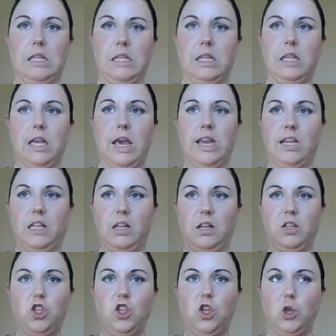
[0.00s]
like
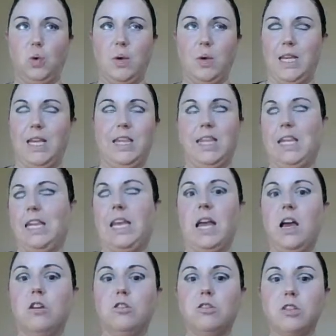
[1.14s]
do anything
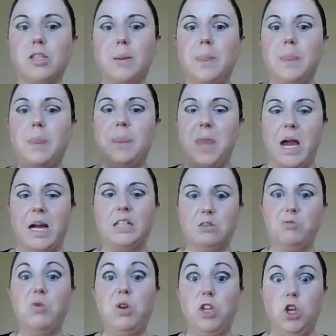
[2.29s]
else, that's
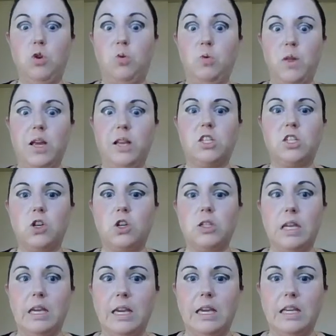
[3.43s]
when you like start
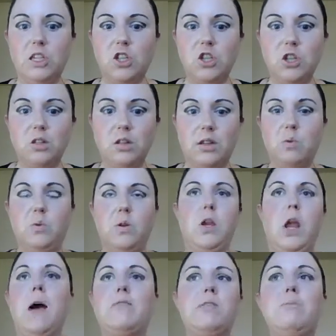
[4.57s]
to itch, like when you
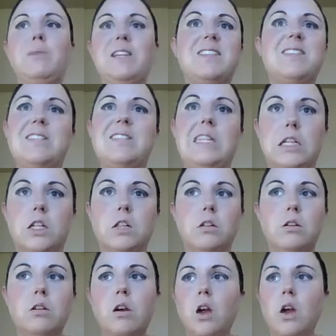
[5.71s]
have to be
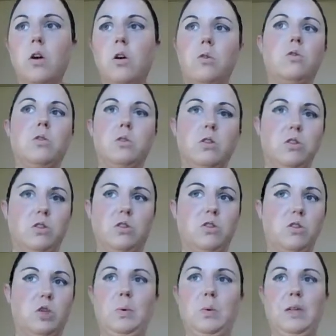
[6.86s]
still, or you're
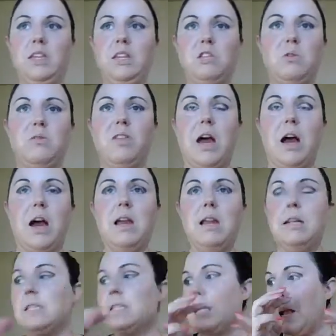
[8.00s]
doing this or that, and
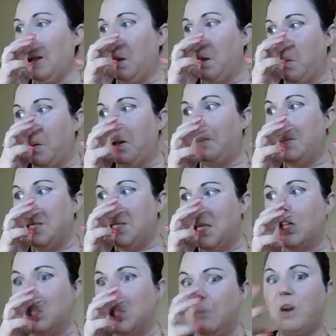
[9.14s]
it's like, I don't want to be
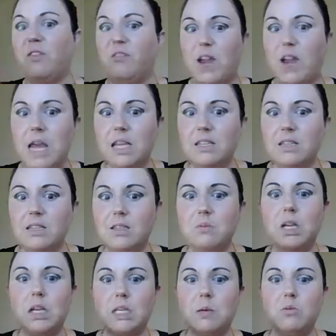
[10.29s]
touching my face
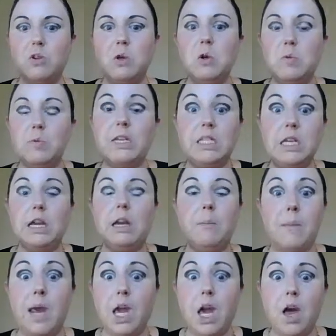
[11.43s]
because I'm doing my stinking
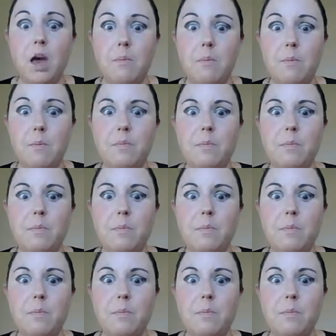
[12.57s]
makeup.